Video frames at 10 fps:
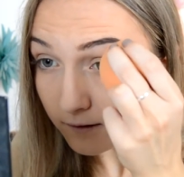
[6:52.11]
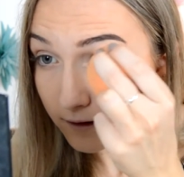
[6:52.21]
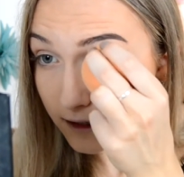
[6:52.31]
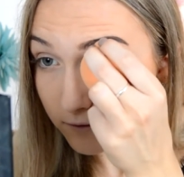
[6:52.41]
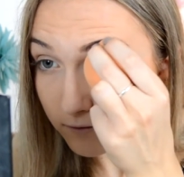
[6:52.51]

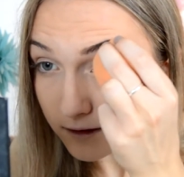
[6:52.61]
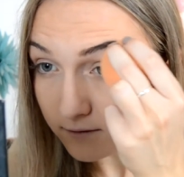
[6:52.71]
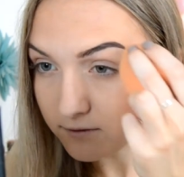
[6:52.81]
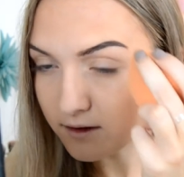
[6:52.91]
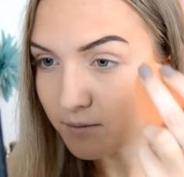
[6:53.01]
get rid of
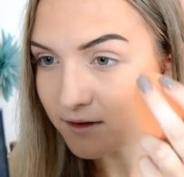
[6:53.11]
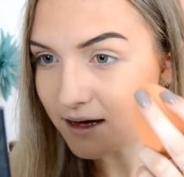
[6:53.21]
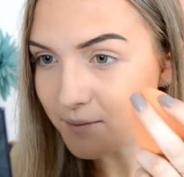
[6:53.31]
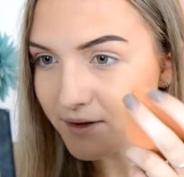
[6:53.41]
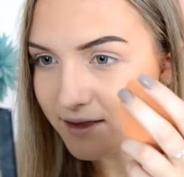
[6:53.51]
some of
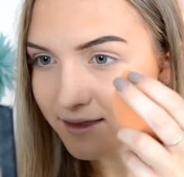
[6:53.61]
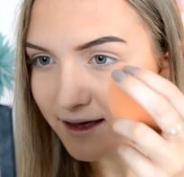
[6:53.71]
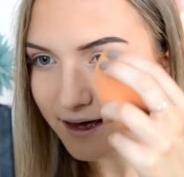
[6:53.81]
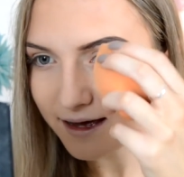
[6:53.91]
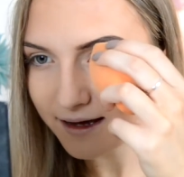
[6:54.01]
that bit
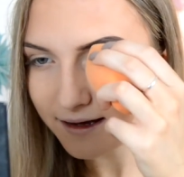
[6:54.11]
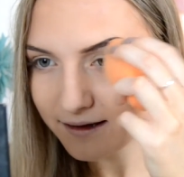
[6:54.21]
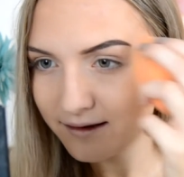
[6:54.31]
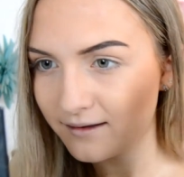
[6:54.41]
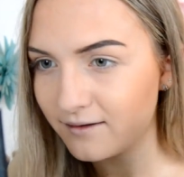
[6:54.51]
there.
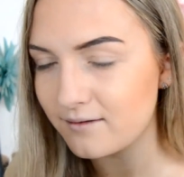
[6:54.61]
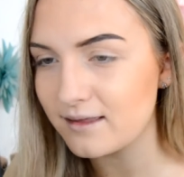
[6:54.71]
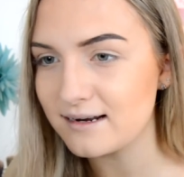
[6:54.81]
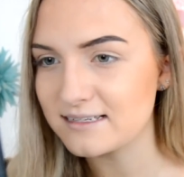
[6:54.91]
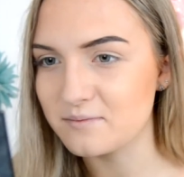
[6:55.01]
Well,
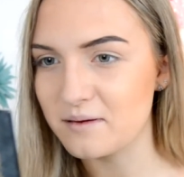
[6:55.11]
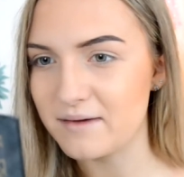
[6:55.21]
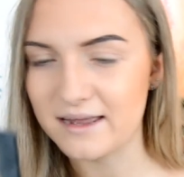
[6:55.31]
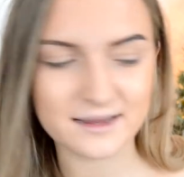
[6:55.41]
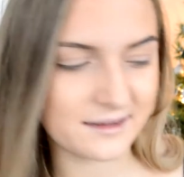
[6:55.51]
that looks a bit better.